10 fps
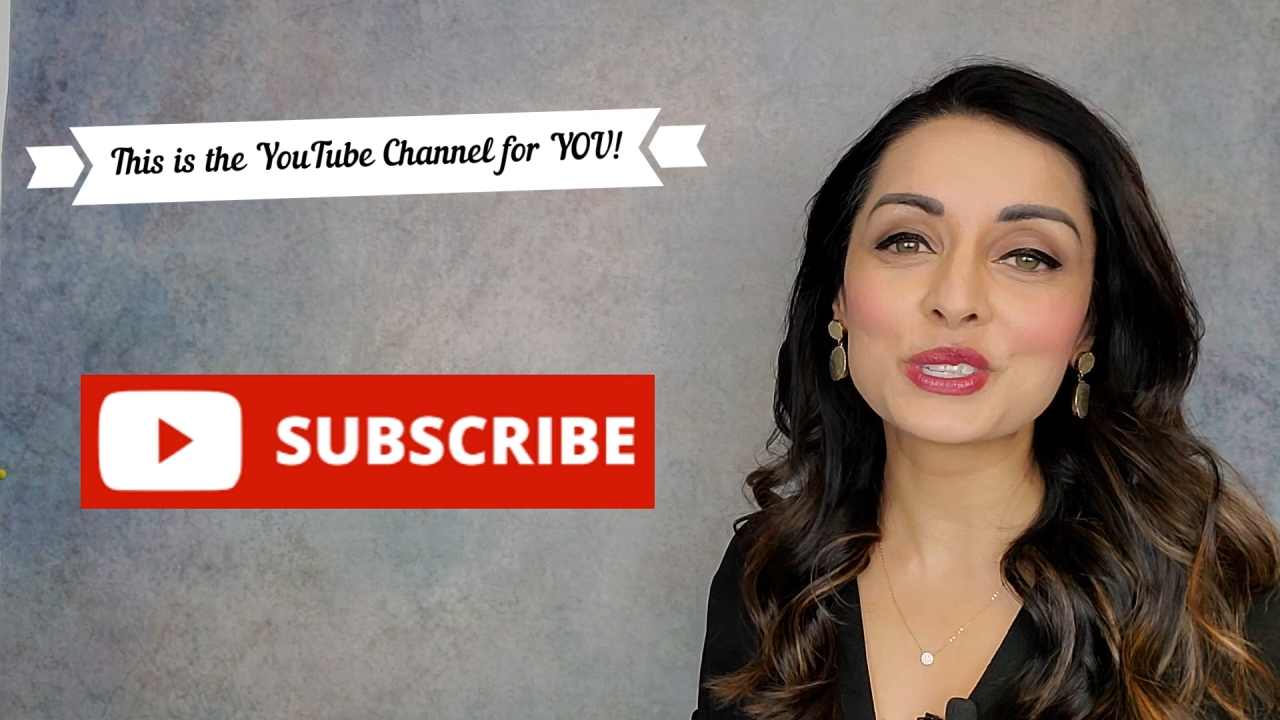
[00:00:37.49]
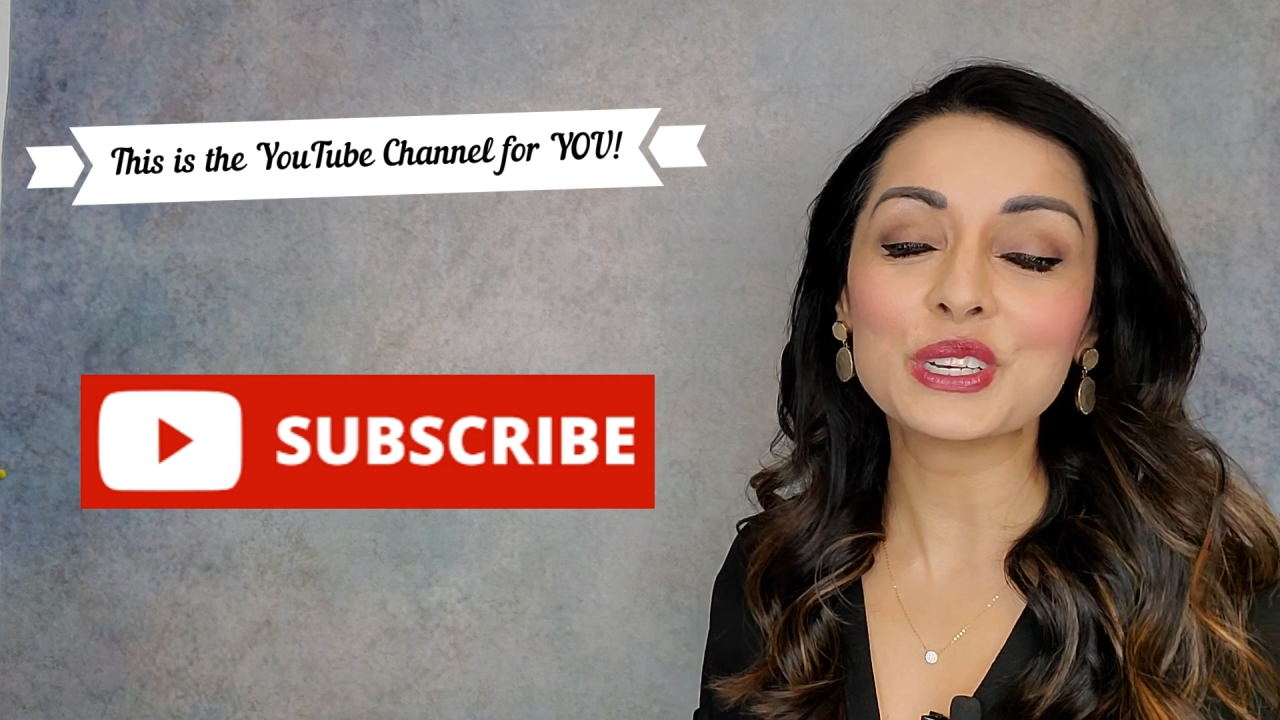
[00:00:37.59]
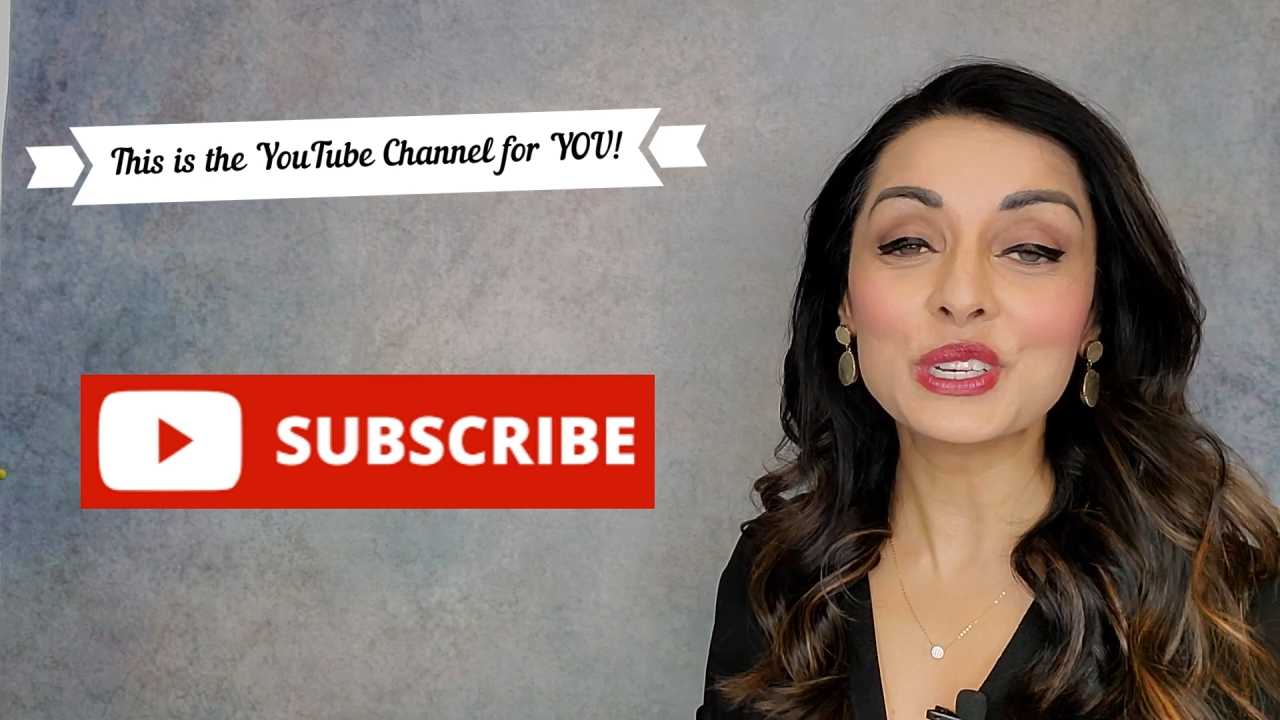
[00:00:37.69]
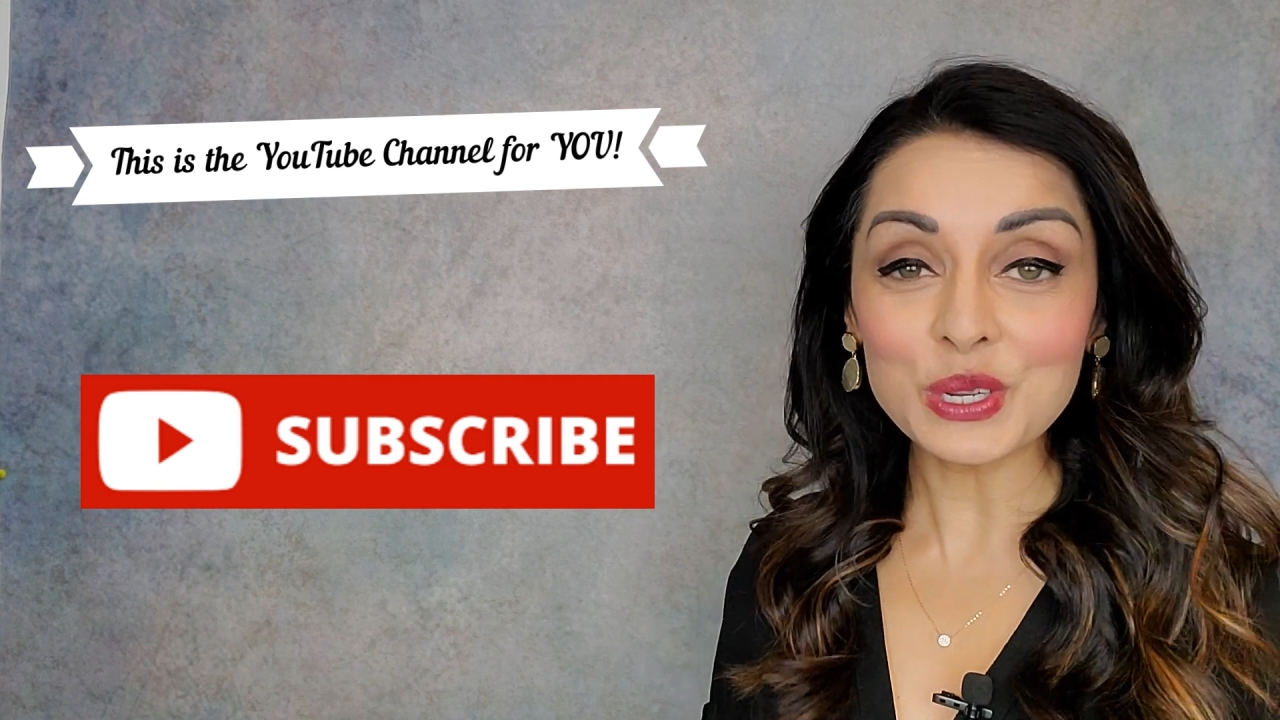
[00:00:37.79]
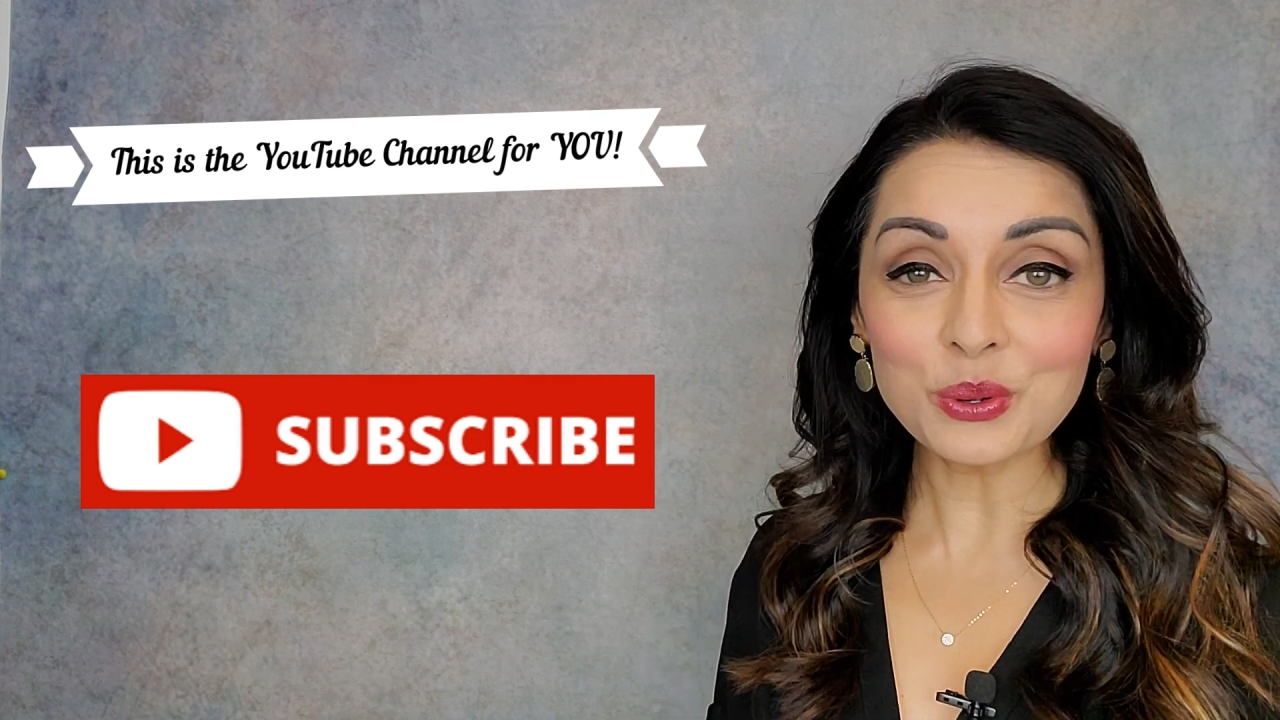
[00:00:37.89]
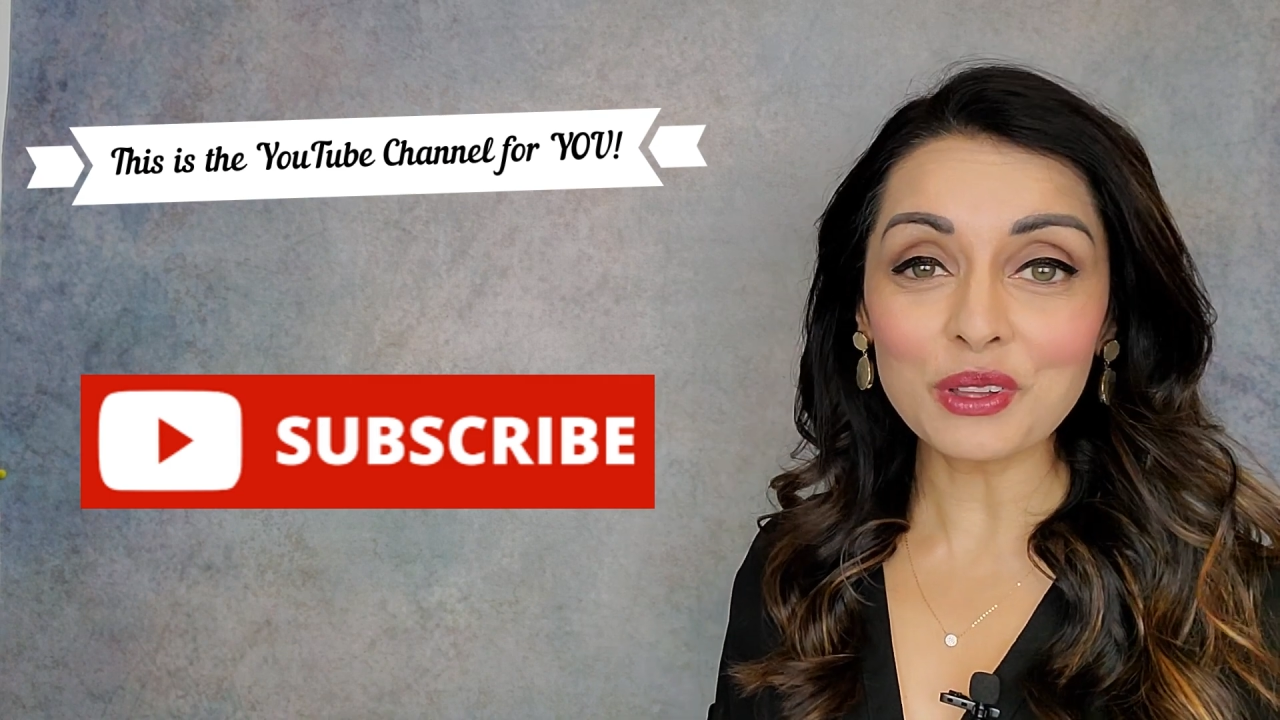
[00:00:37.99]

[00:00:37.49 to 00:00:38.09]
a new